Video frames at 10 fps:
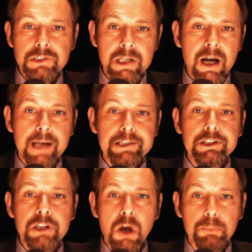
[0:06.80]

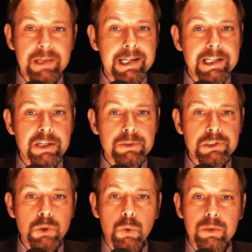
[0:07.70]
Tonight's top EU
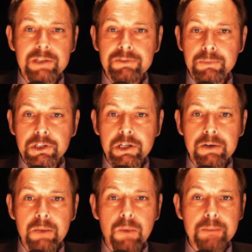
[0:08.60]
stories from the
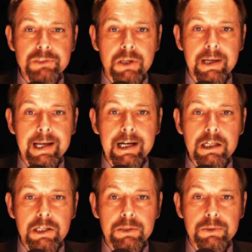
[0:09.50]
EUnit website
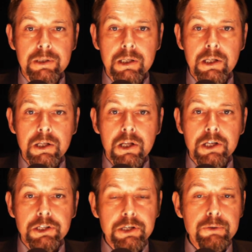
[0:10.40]
include:
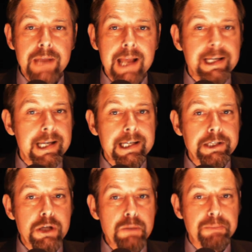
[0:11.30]

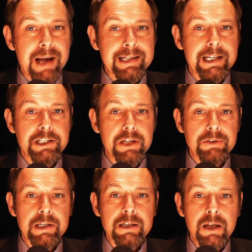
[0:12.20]
UK-EU banking
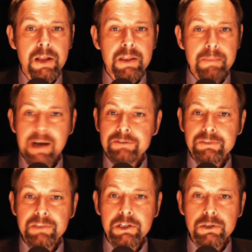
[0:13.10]
union, the man
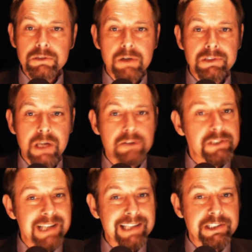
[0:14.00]
from the eurozone
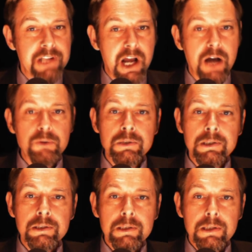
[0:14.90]
says no;
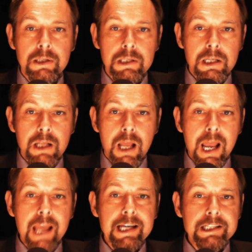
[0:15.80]

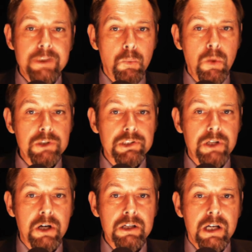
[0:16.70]
aid
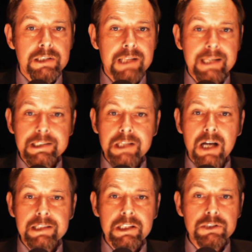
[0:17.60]
watchdog says
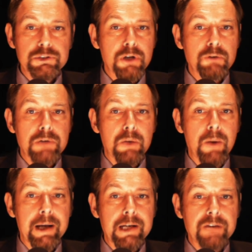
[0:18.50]
tighter control
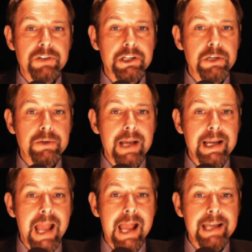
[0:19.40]
required over
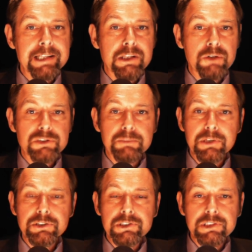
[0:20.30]
UK aid
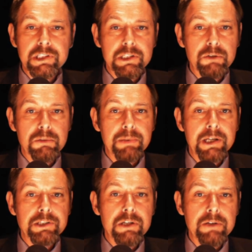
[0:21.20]
contribution to the
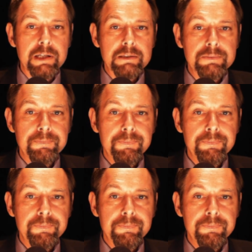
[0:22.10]
European Union;